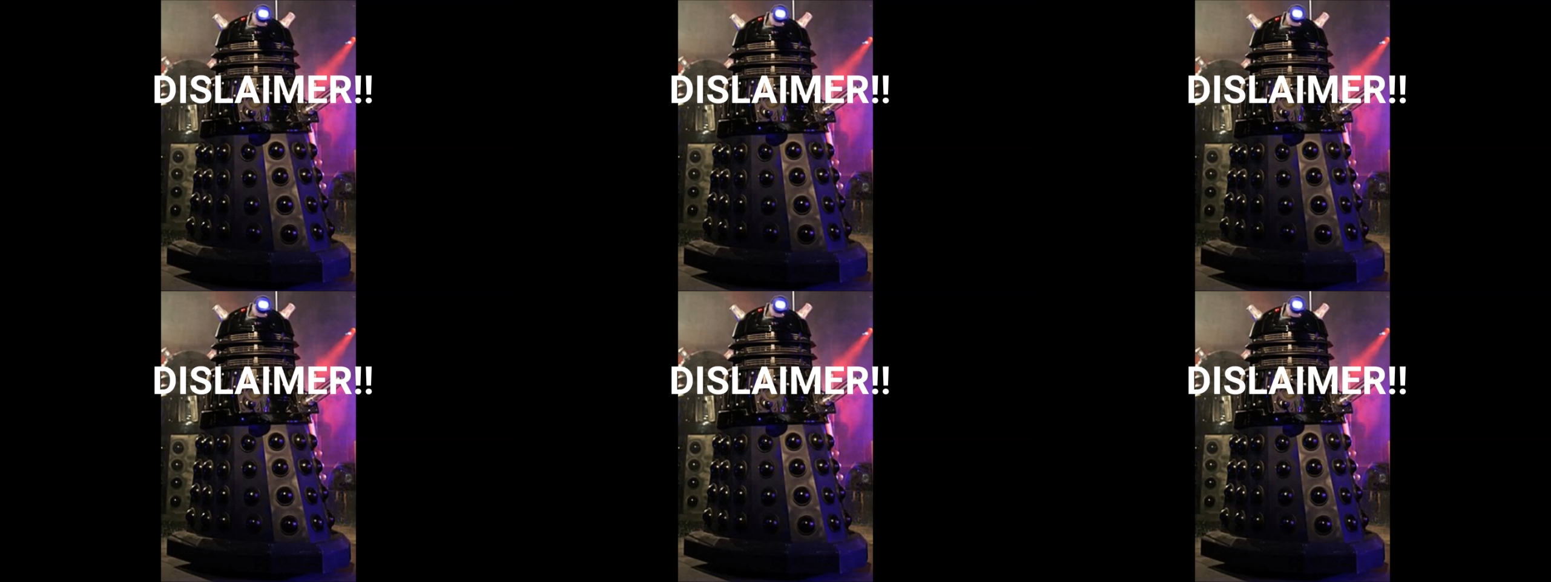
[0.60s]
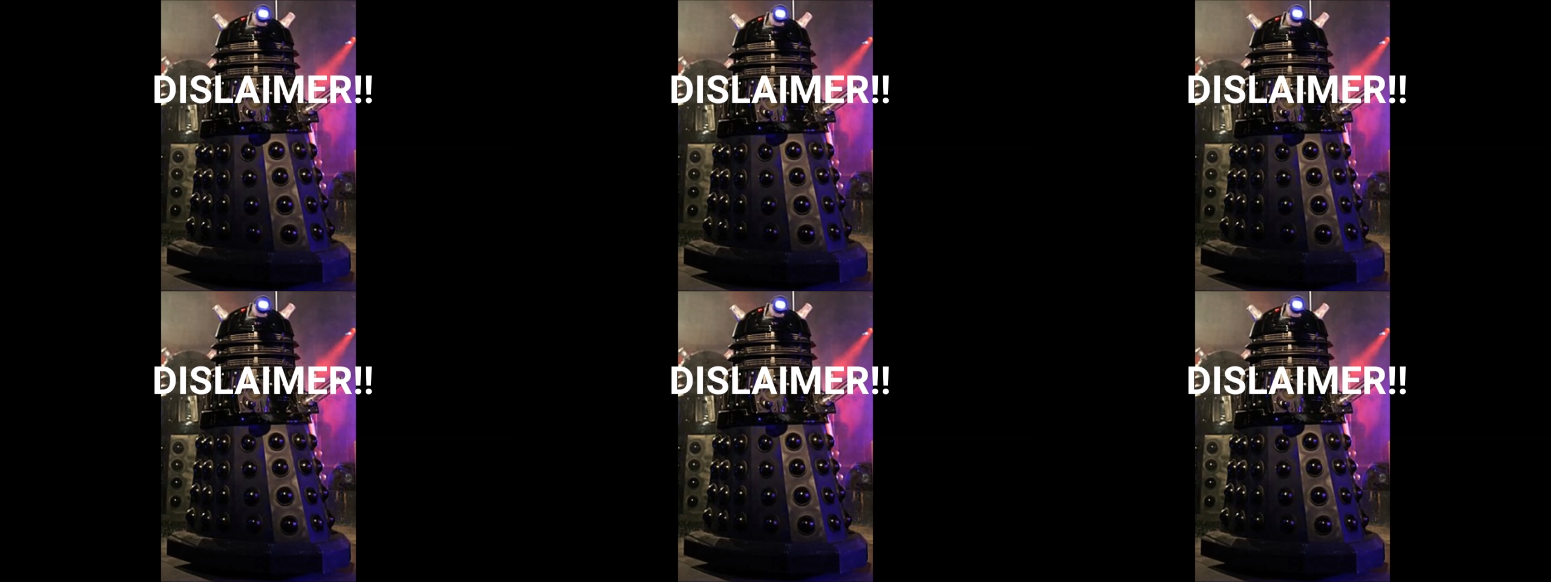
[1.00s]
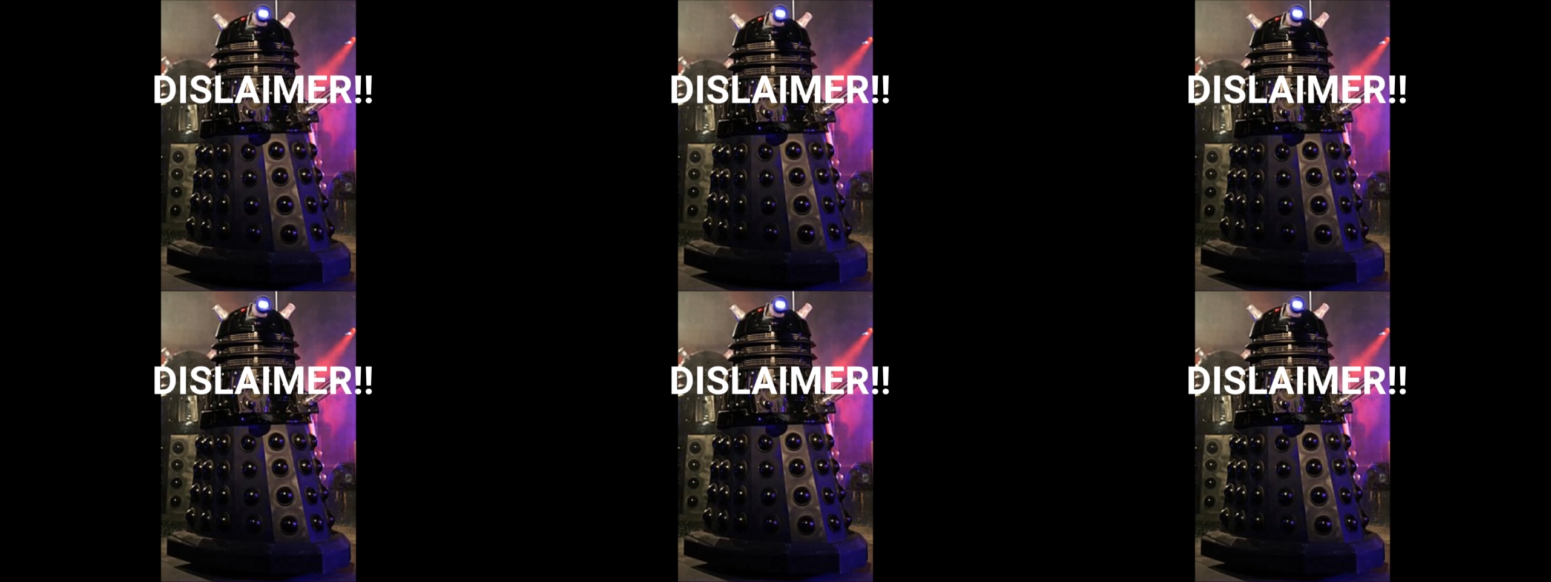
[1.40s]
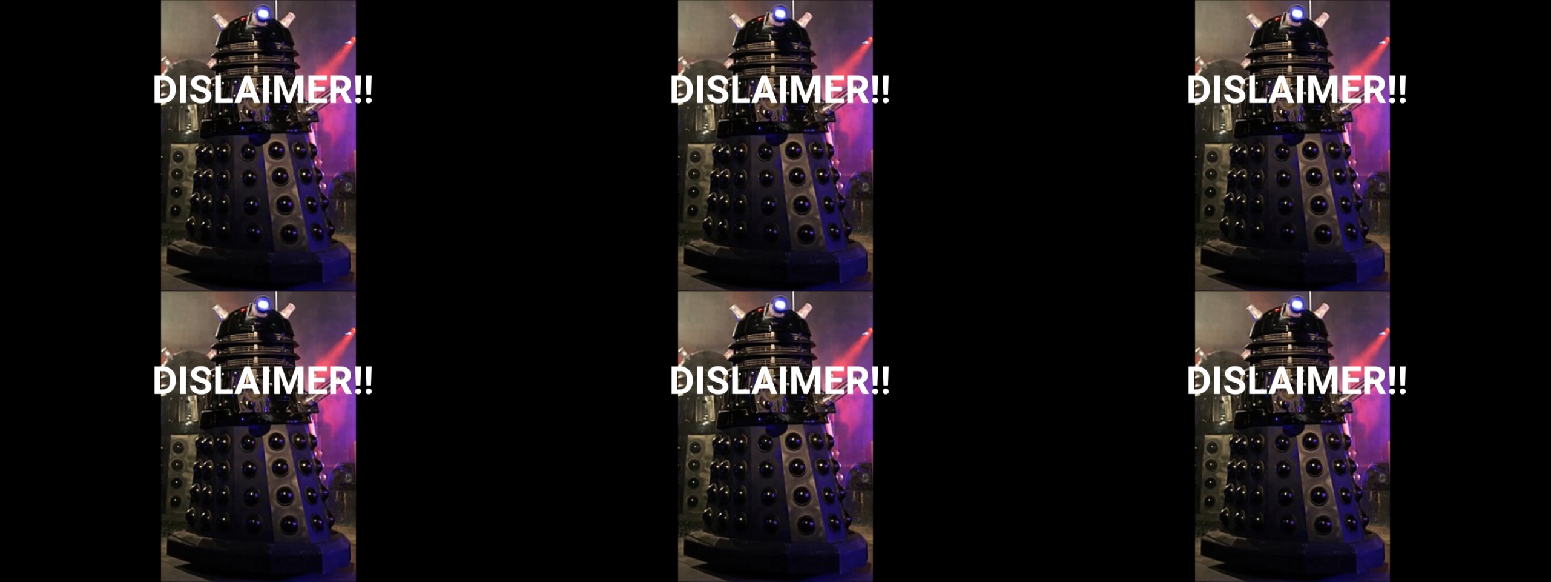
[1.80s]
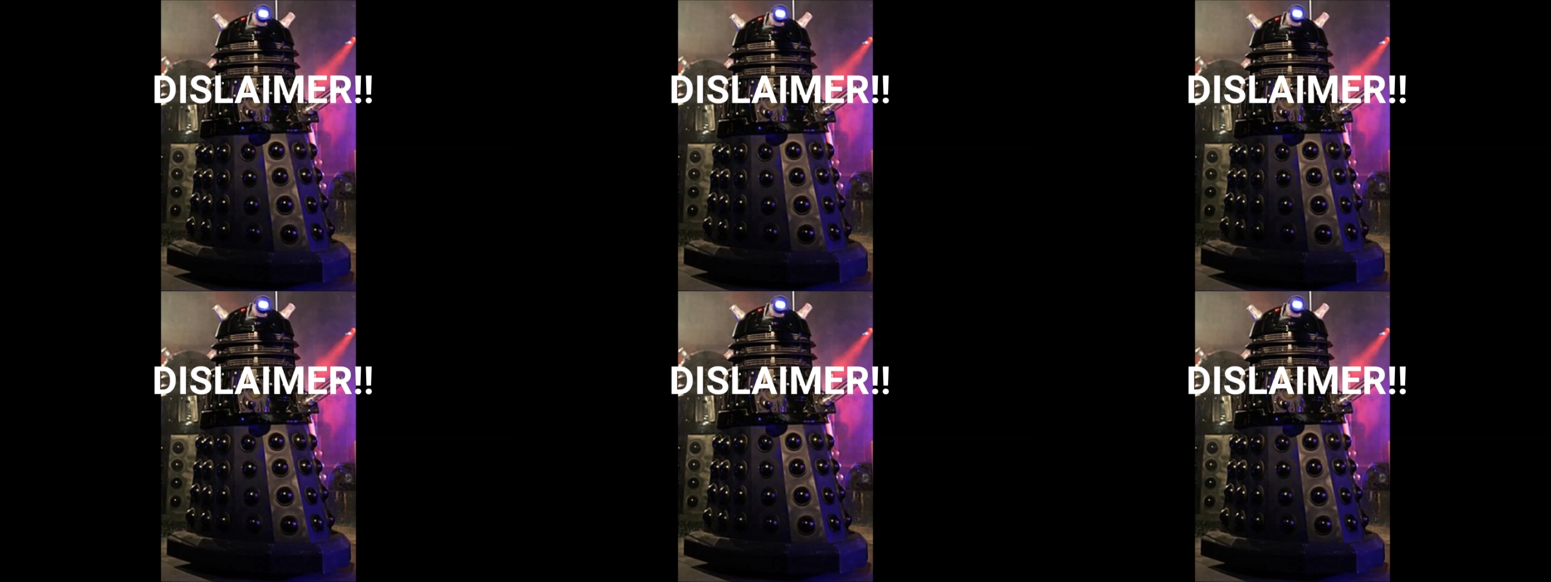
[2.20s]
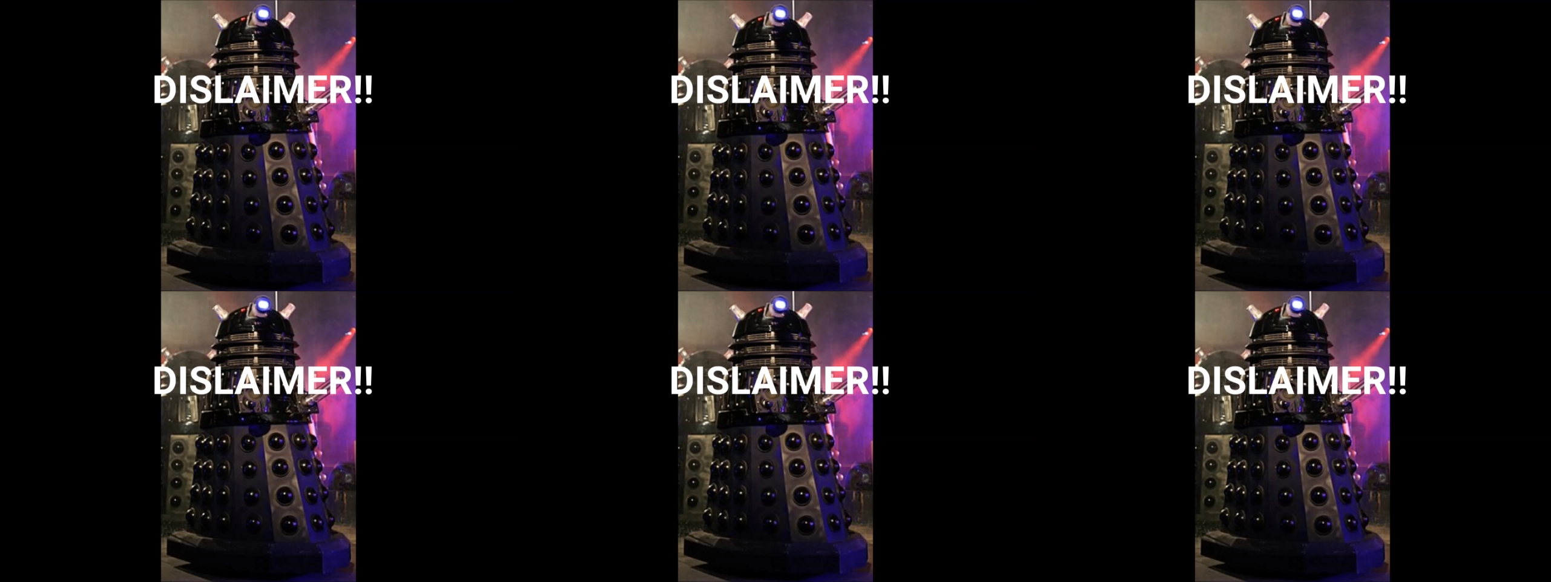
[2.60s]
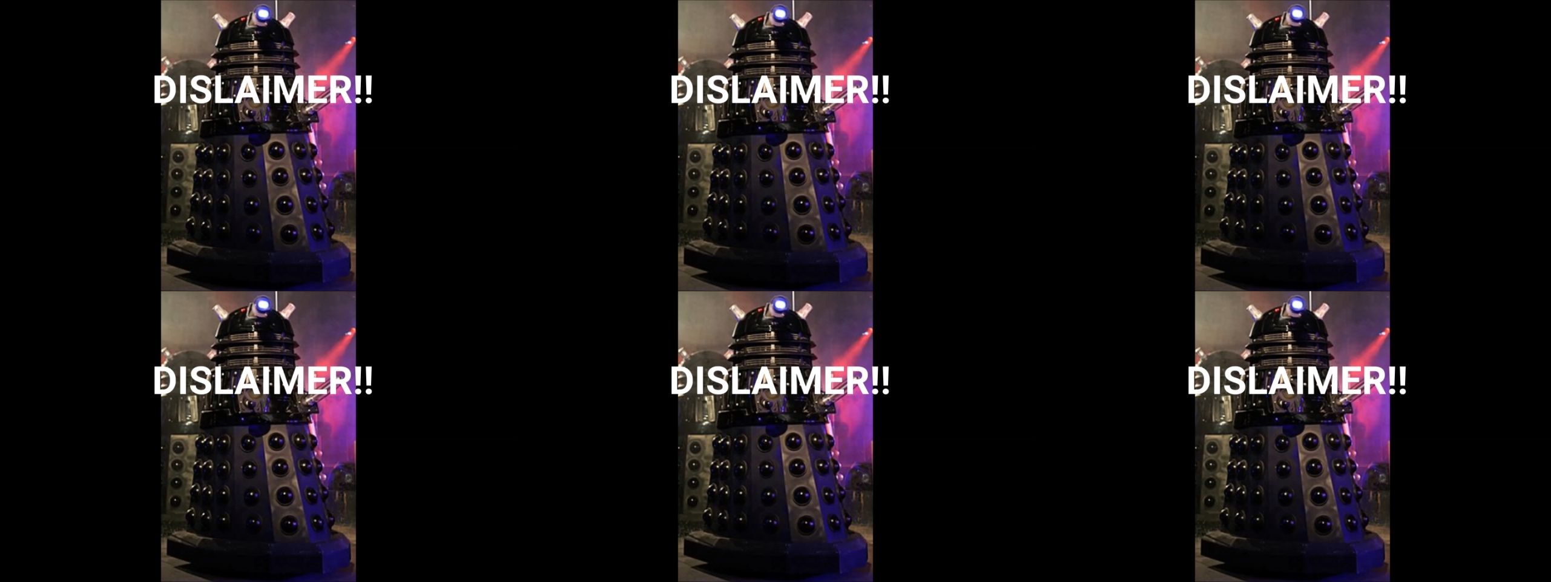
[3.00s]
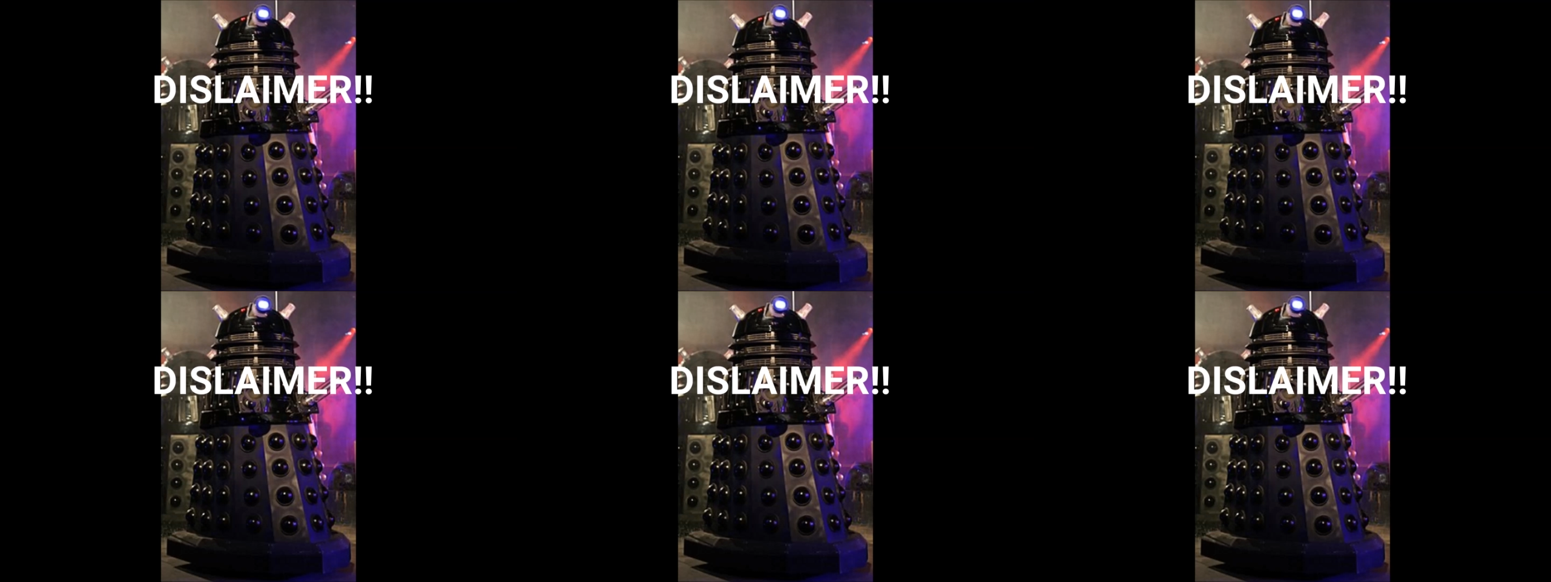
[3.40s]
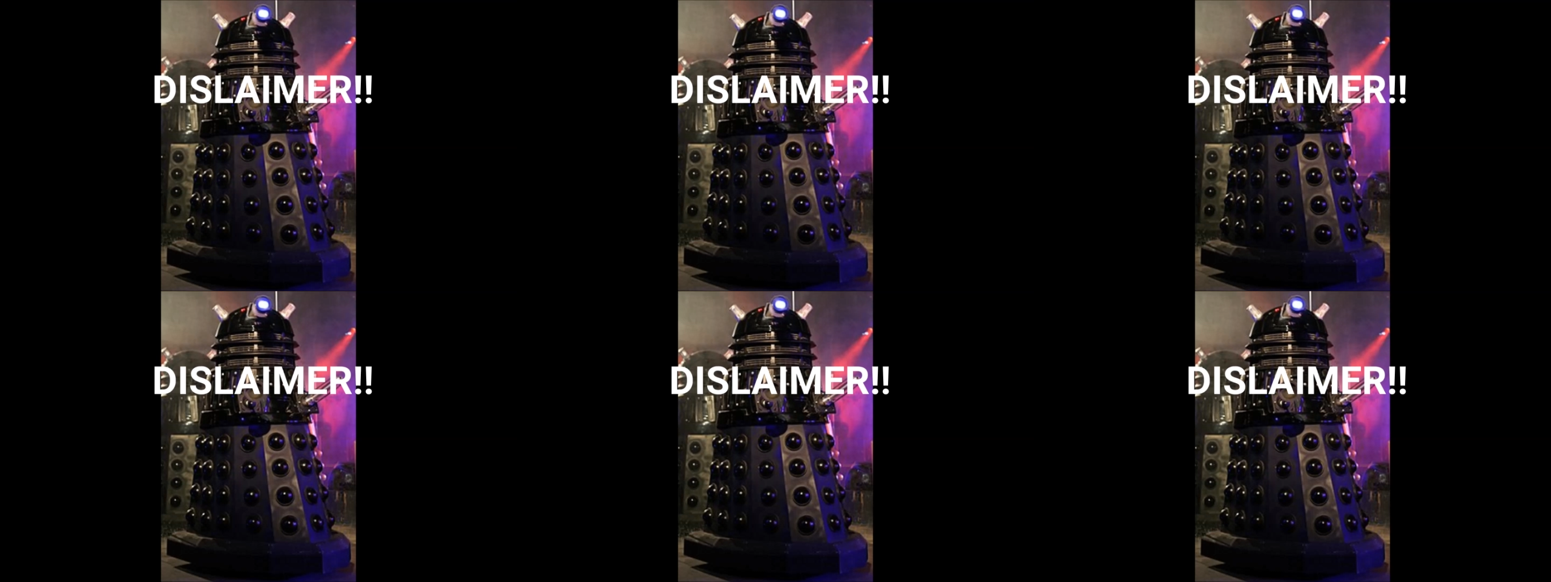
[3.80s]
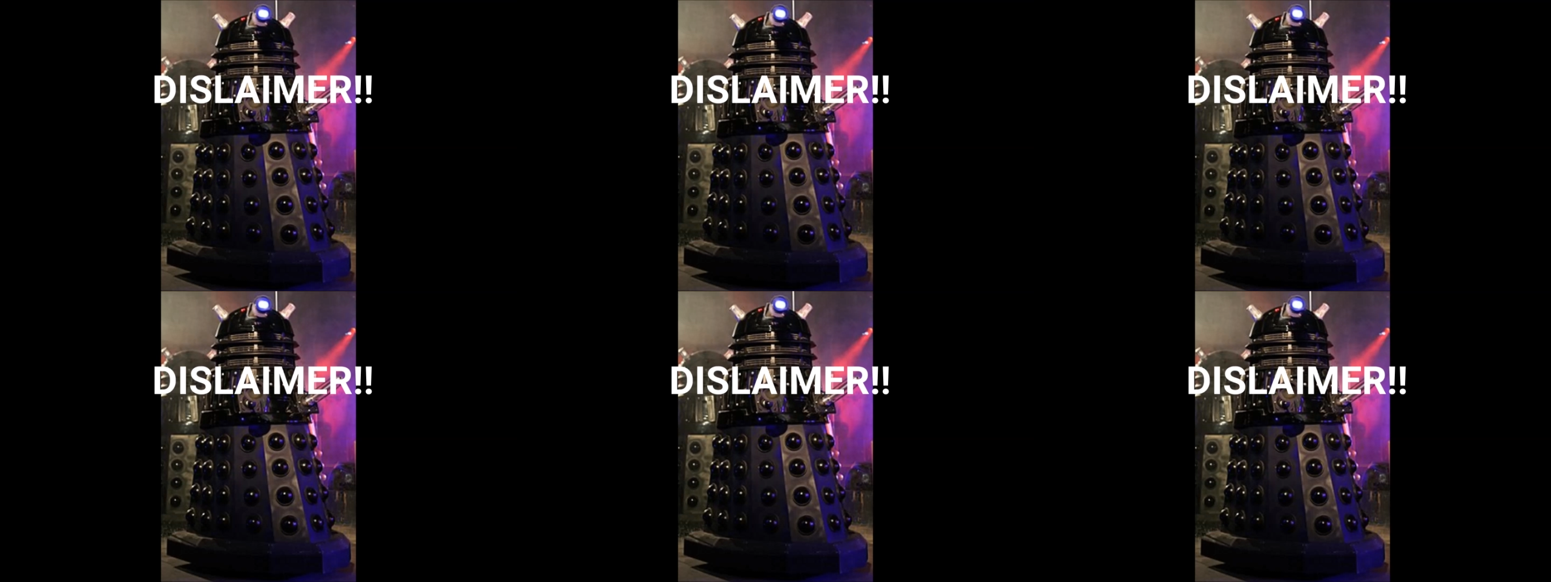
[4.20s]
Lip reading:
(no speaker visible)